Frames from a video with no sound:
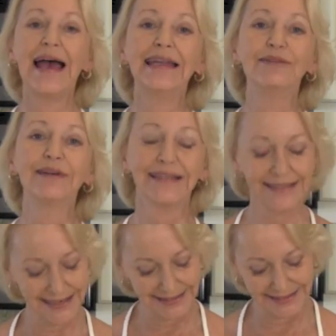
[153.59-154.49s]
anyway,
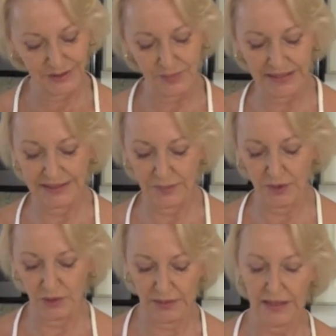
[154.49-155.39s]
today's soup is a
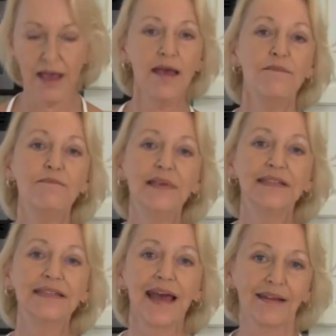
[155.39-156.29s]
puree.
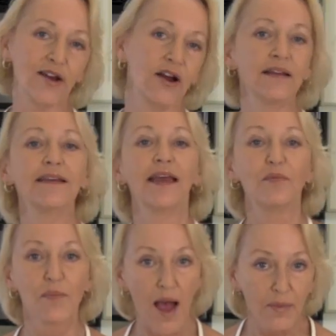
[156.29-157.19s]
Mince that garlic
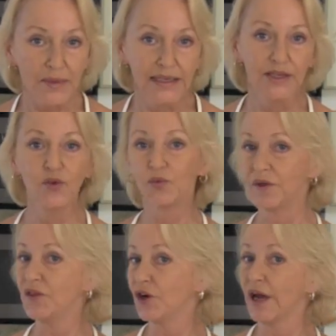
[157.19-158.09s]
and pop it in
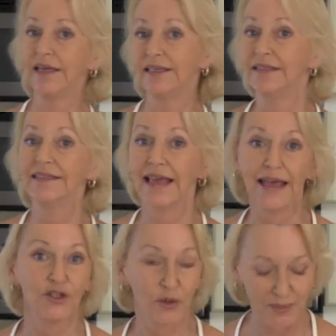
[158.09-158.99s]
with your onions
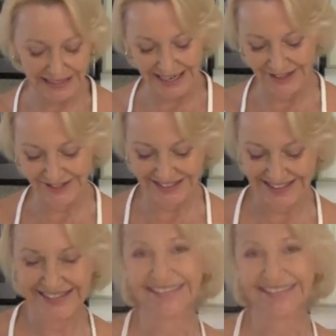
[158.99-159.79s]
and your potatoes.